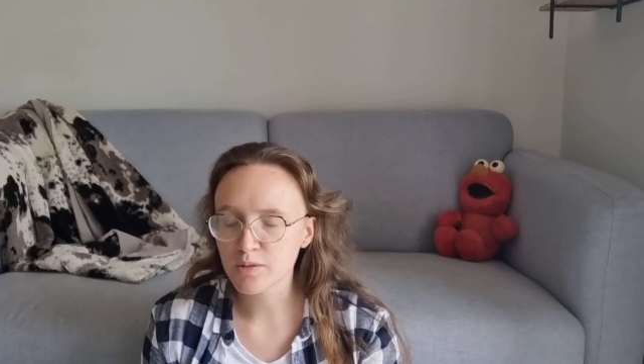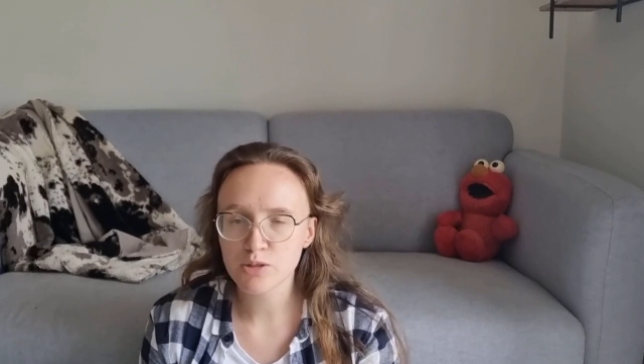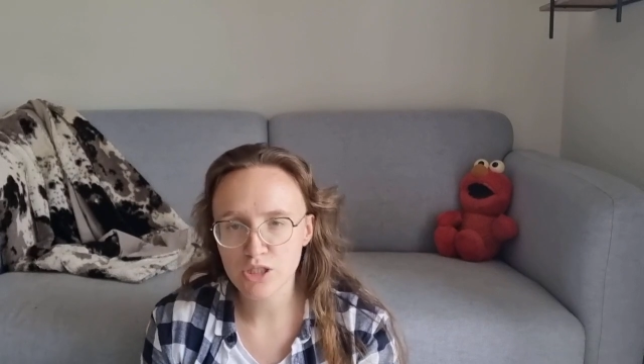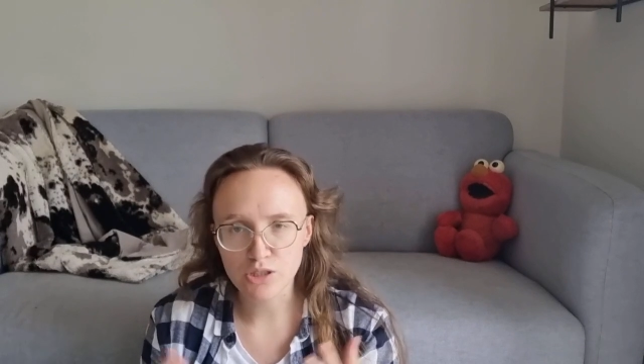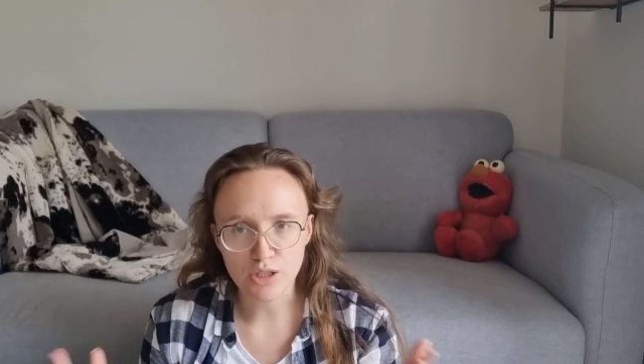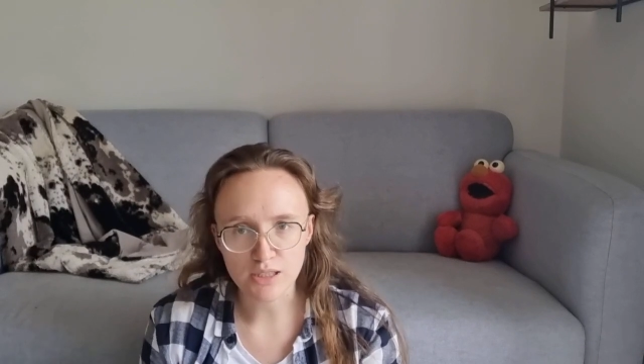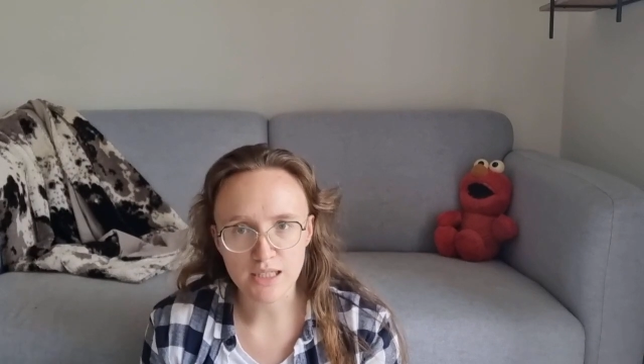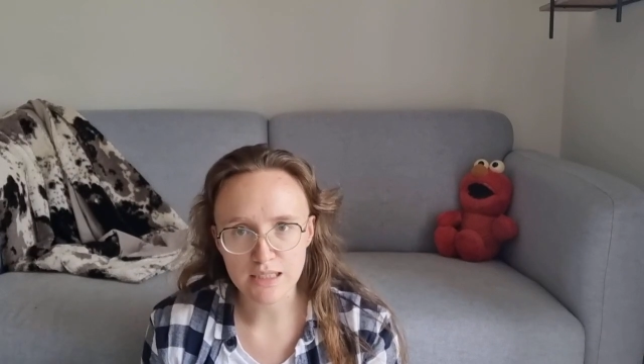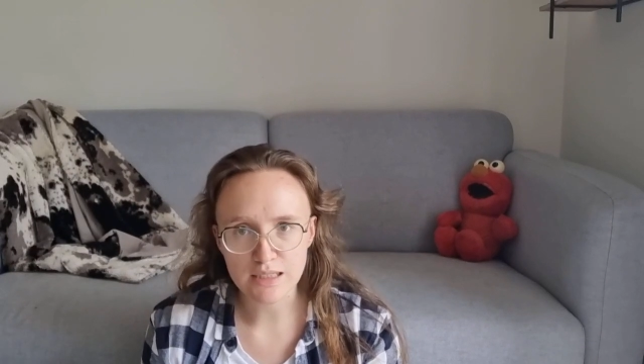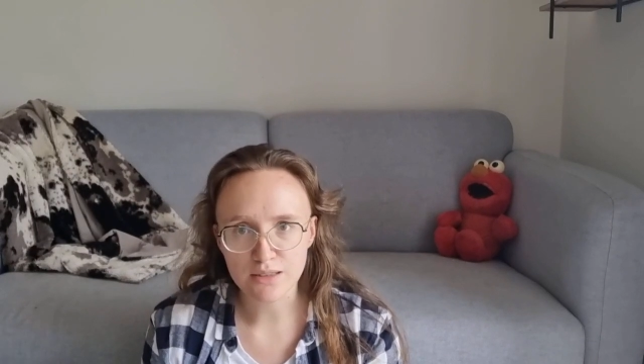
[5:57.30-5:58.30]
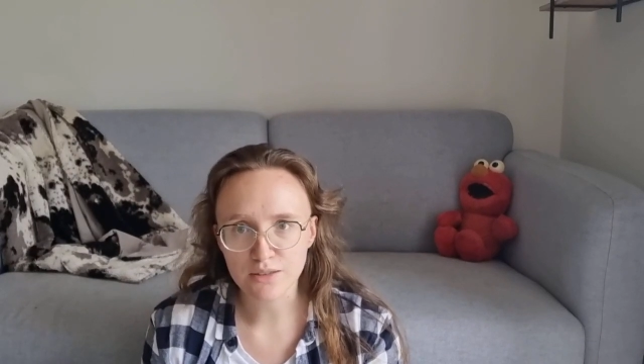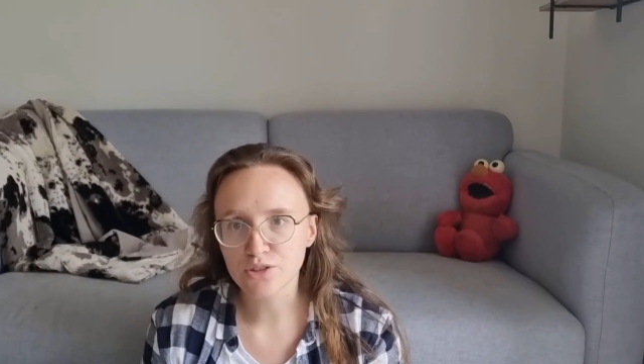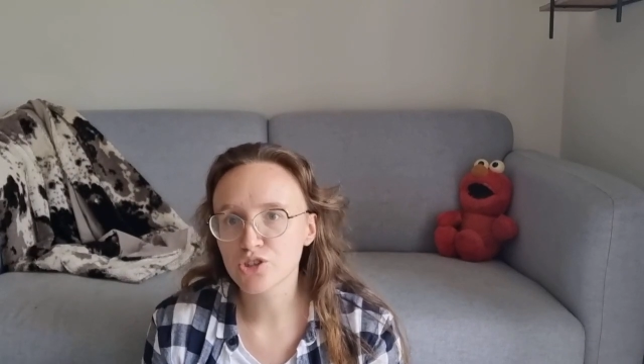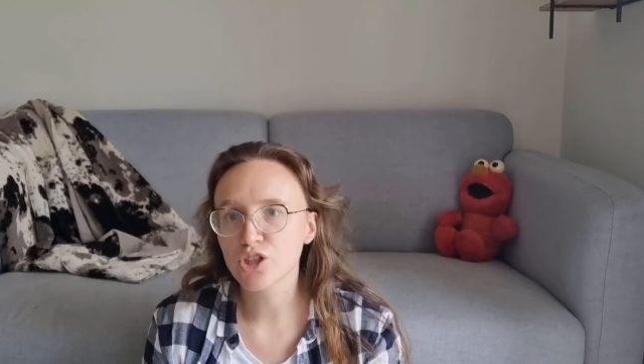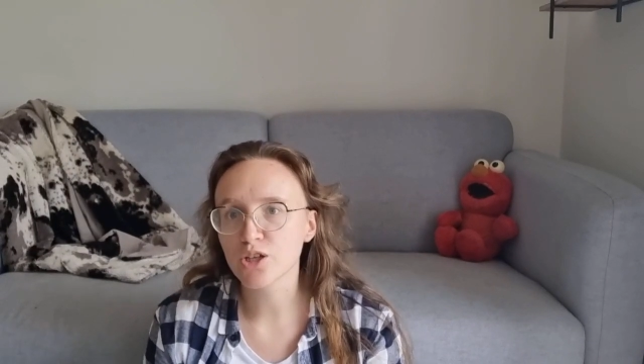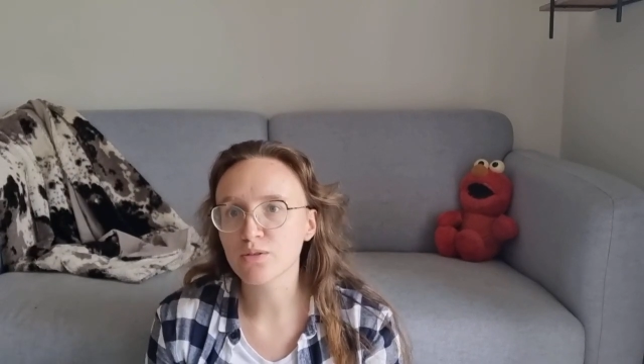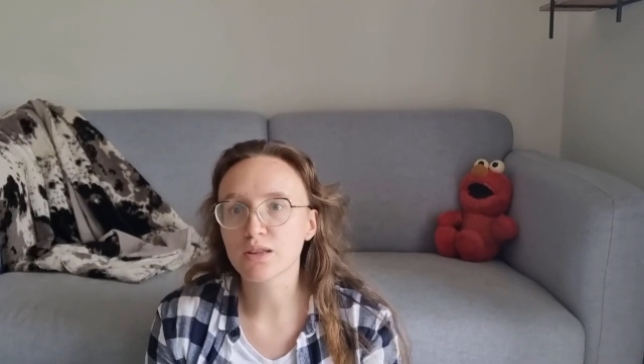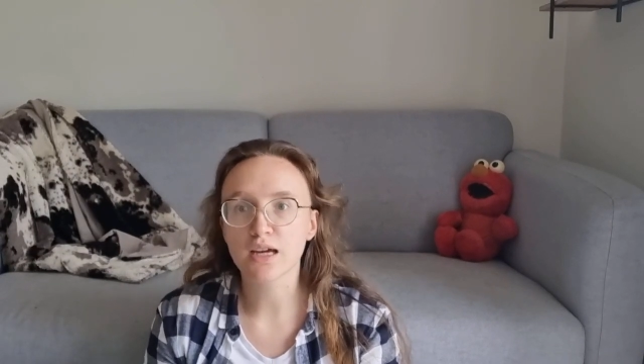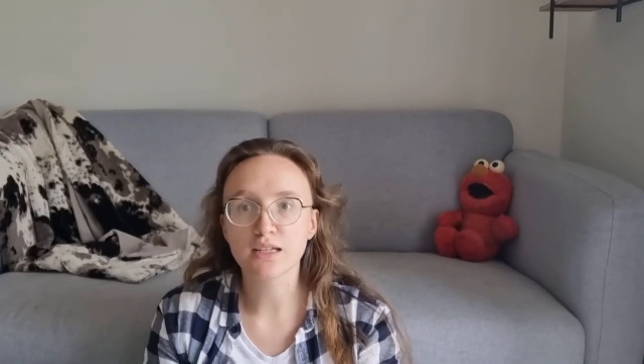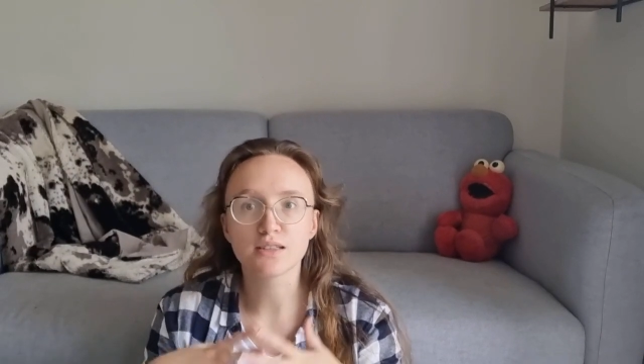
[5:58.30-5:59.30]
which is not ideal. So
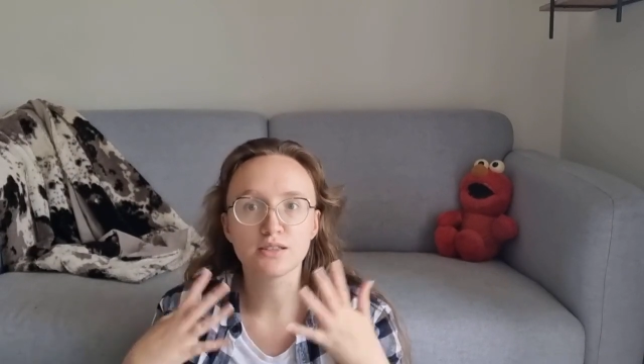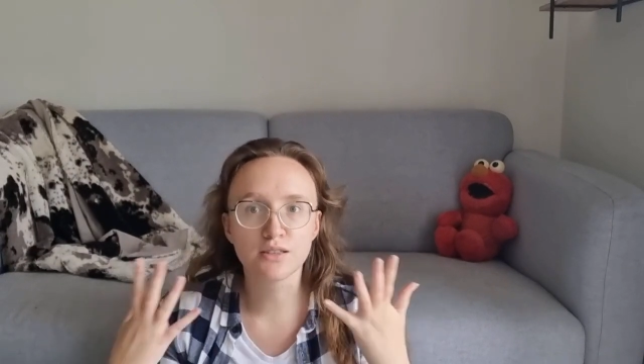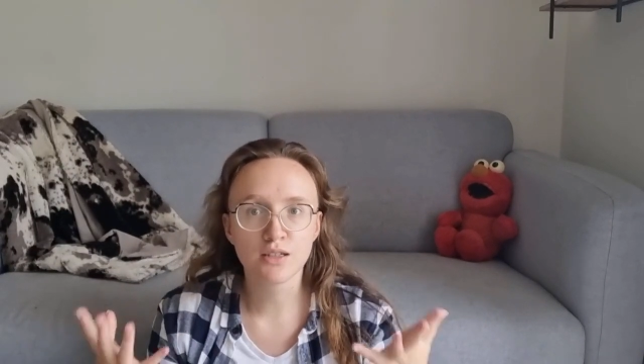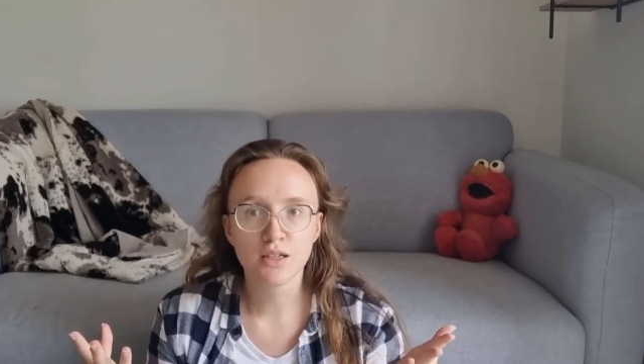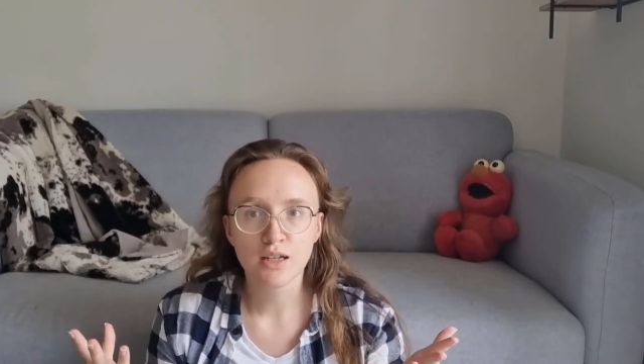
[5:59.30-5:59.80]
that is